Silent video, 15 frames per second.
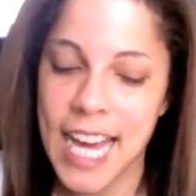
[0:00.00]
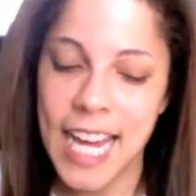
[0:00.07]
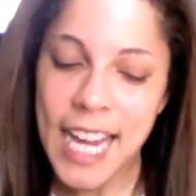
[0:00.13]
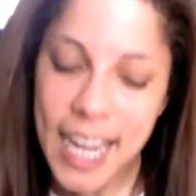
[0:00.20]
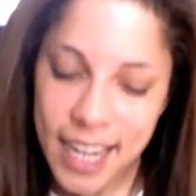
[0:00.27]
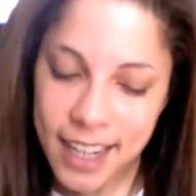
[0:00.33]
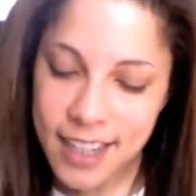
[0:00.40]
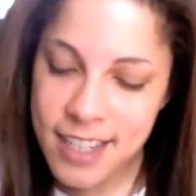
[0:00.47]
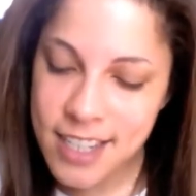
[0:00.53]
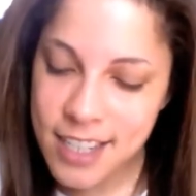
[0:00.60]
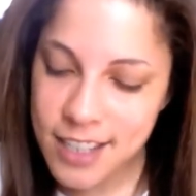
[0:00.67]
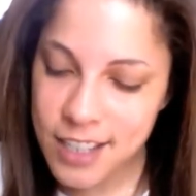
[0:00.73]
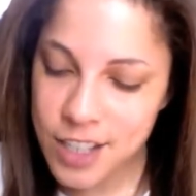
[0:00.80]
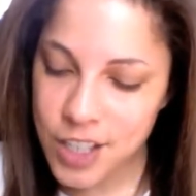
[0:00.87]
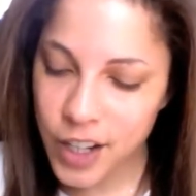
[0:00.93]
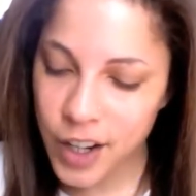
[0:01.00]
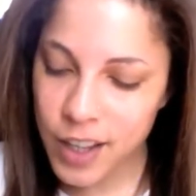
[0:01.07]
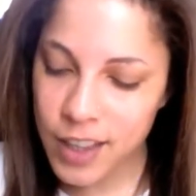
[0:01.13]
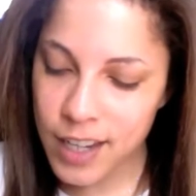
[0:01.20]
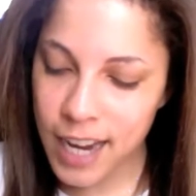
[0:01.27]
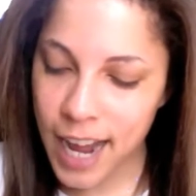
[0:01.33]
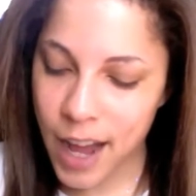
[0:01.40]
And just to show you
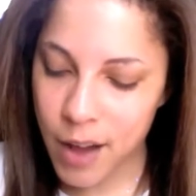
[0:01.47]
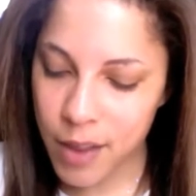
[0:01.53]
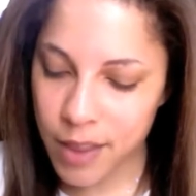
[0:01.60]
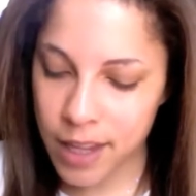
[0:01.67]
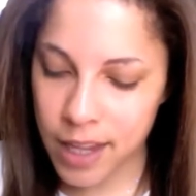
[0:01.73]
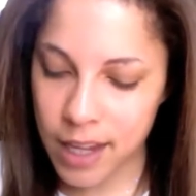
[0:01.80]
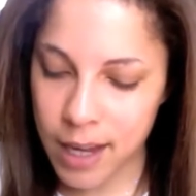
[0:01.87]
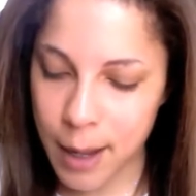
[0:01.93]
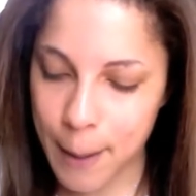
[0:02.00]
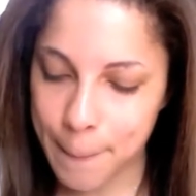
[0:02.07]
then how the